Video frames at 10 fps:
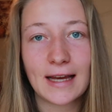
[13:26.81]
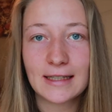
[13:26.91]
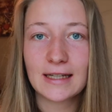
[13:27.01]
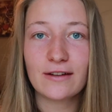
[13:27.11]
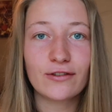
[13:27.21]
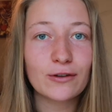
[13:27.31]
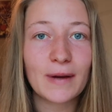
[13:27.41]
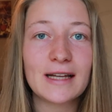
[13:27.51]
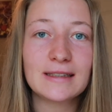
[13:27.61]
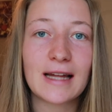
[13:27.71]
say that a
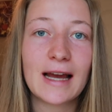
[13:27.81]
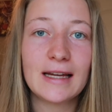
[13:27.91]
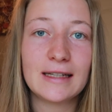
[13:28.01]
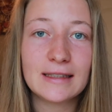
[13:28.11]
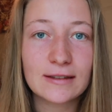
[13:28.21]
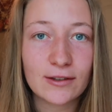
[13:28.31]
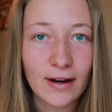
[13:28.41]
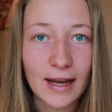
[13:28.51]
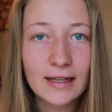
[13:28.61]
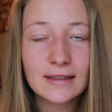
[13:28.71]
fruit-based diet is
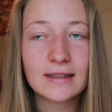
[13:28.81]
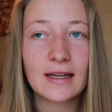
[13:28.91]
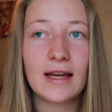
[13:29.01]
great